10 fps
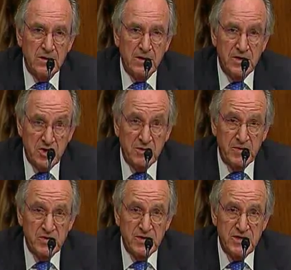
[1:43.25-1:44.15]
a chairman of
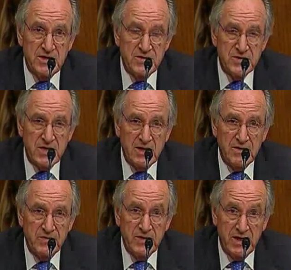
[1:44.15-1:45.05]
the Joint Chiefs of
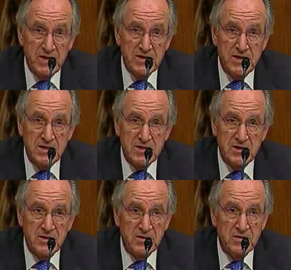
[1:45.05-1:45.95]
Staff or a United States
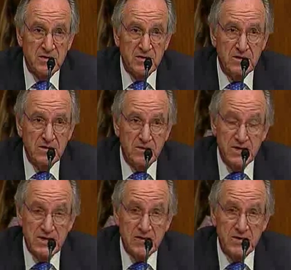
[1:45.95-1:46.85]
Senator or a
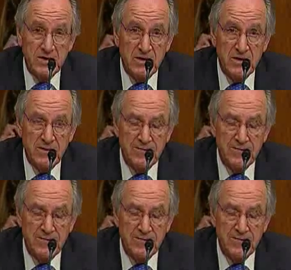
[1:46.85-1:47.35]
secretary.